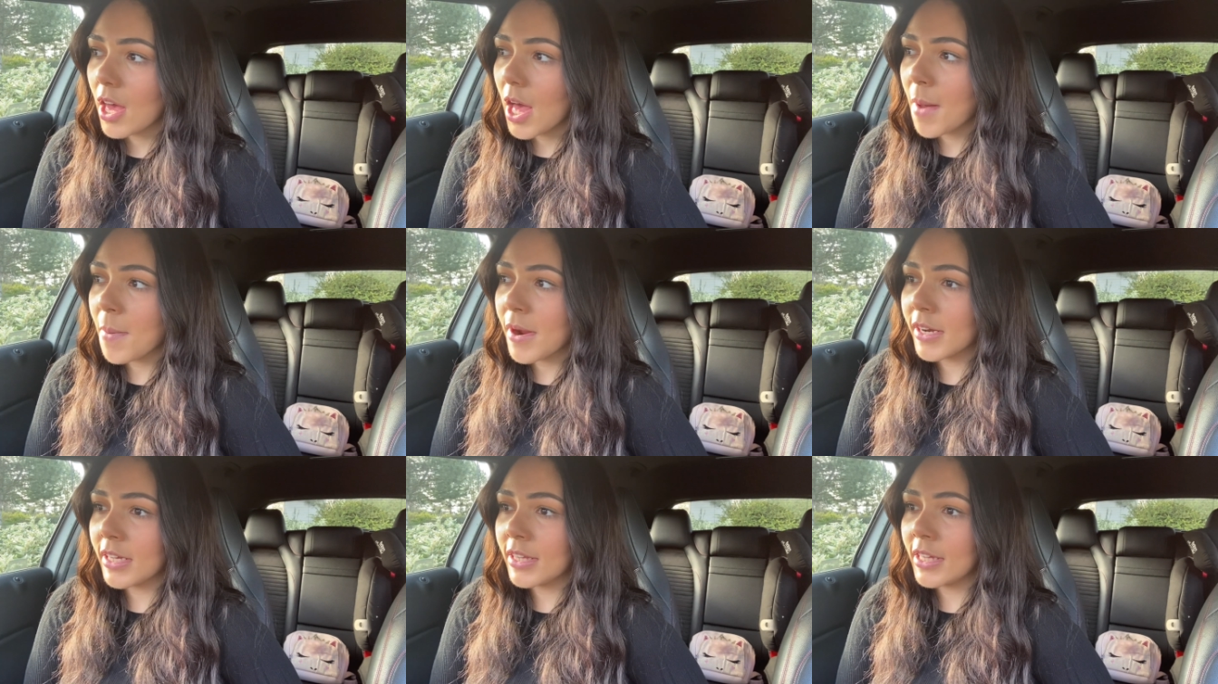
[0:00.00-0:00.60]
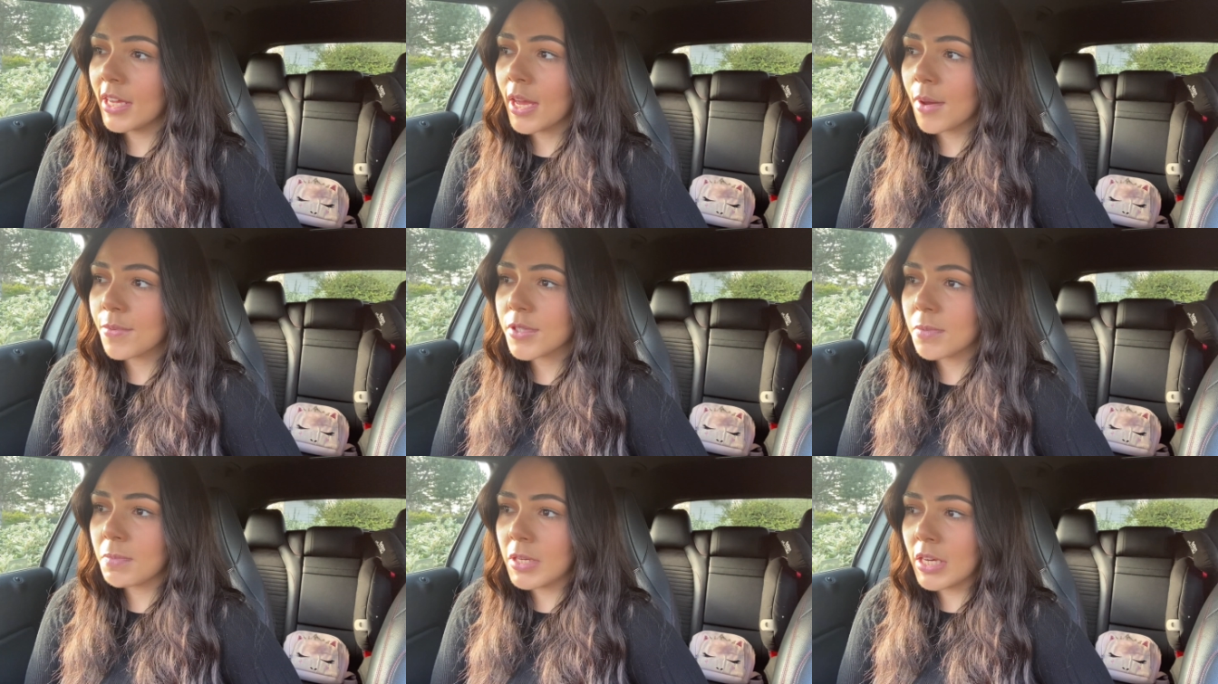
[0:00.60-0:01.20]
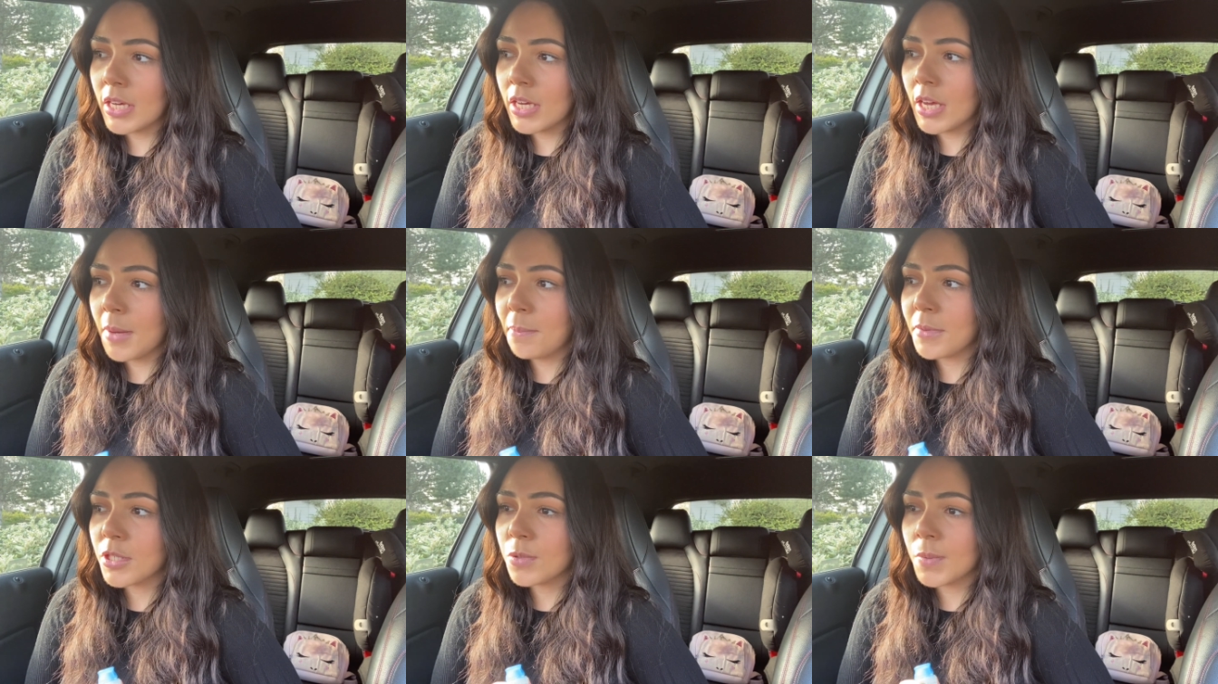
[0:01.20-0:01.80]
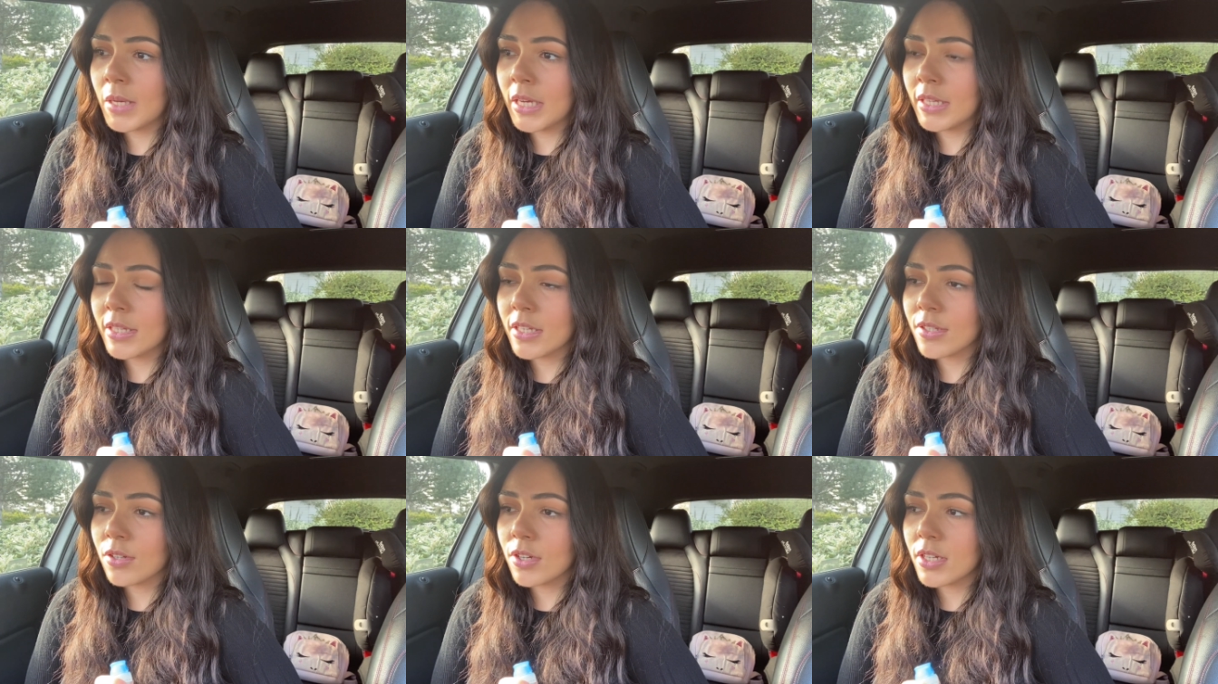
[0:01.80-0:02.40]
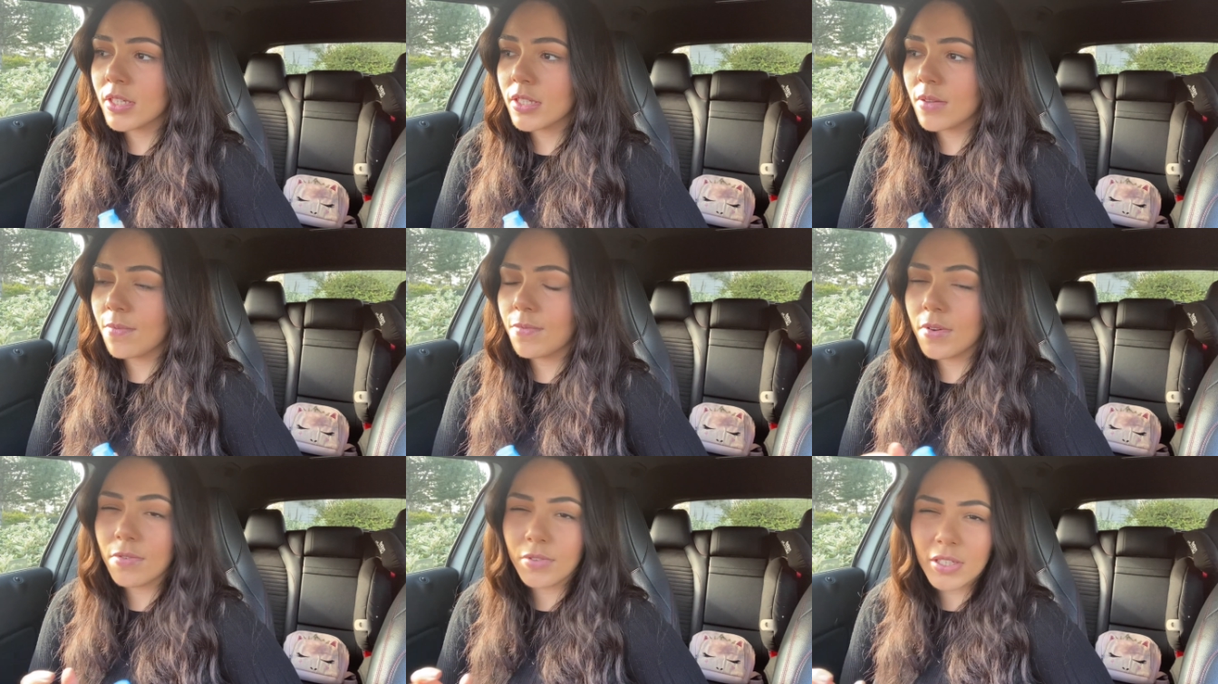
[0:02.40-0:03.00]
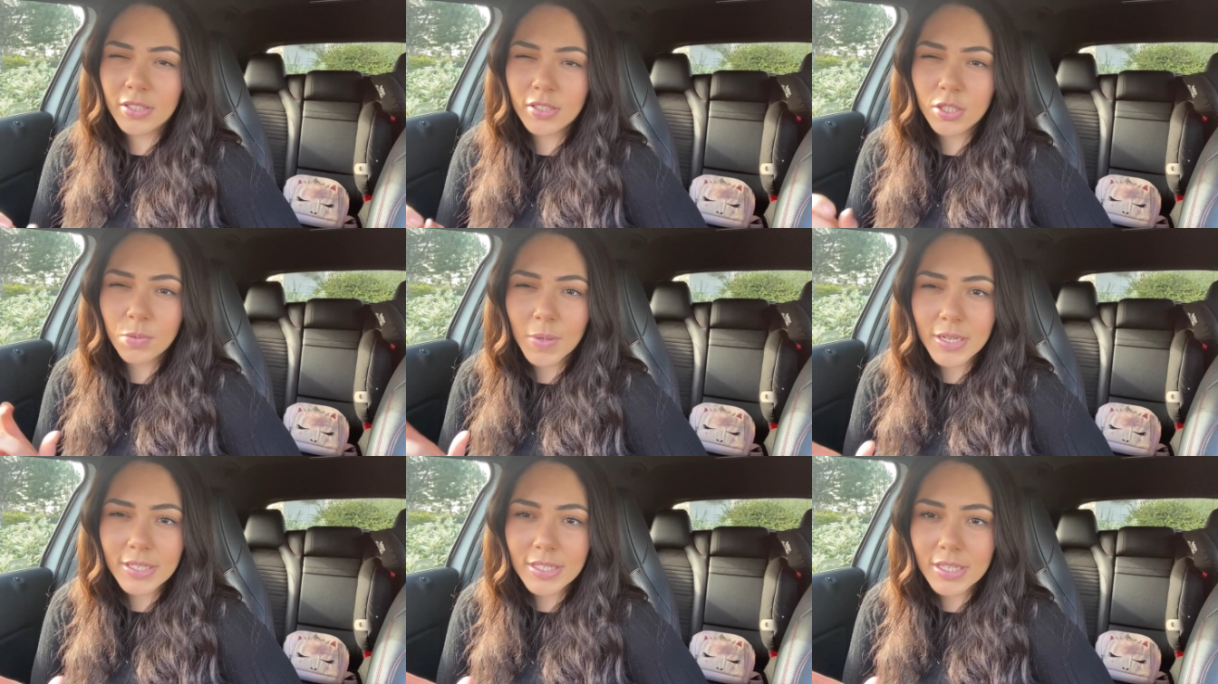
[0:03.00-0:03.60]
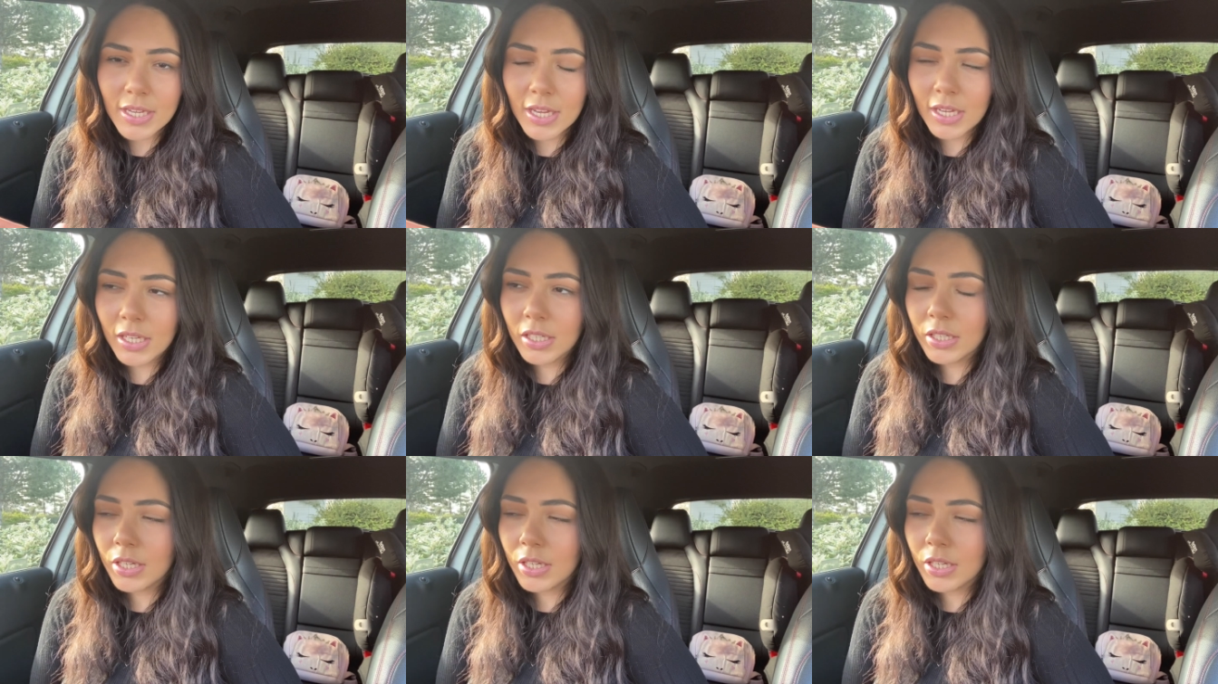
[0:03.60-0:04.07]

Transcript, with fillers: Apparently they have to be in between the size of 15 to 20.